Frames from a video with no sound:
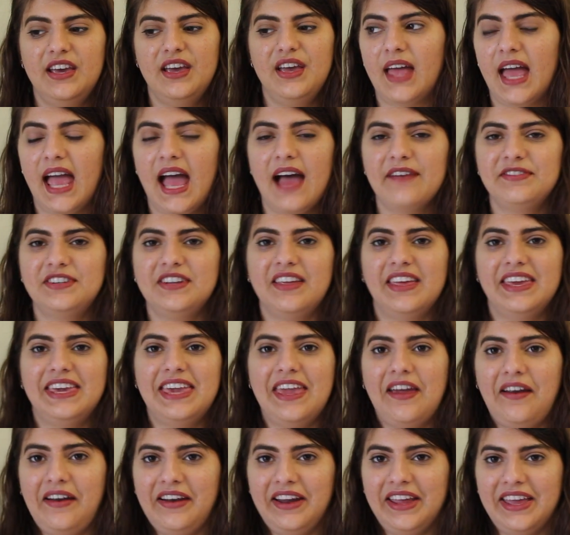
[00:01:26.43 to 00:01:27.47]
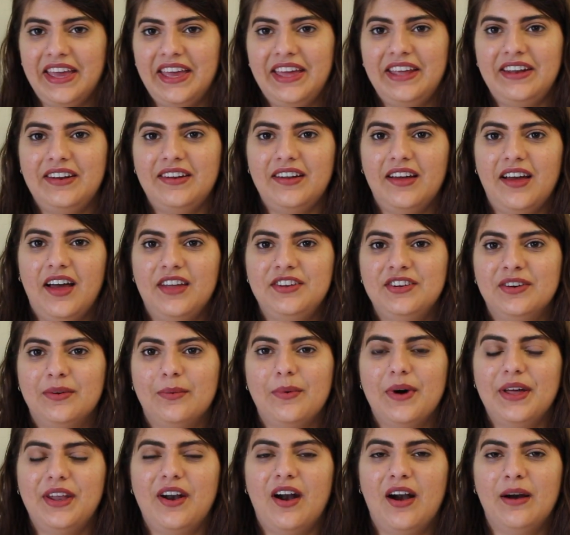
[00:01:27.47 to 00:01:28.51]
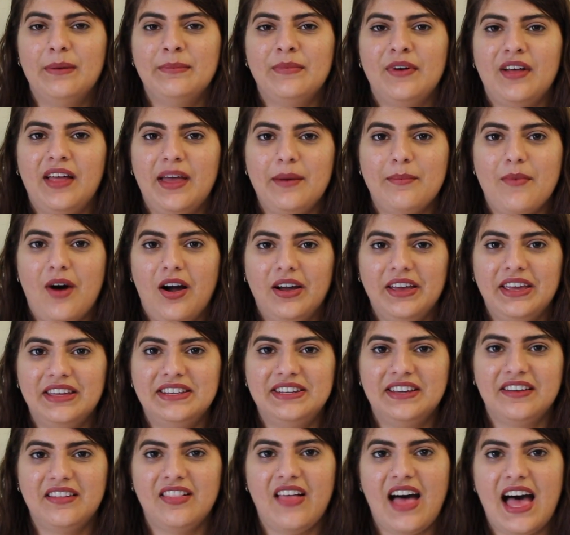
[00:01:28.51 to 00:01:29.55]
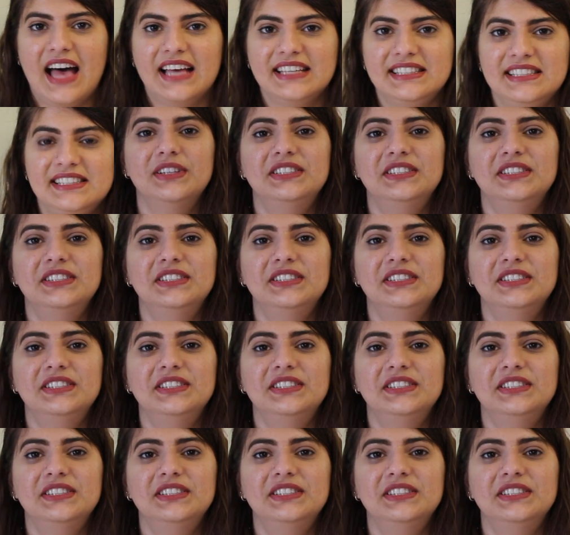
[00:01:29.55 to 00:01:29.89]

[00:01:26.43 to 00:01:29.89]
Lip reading: I have to carry it under one arm while I'm walking to class.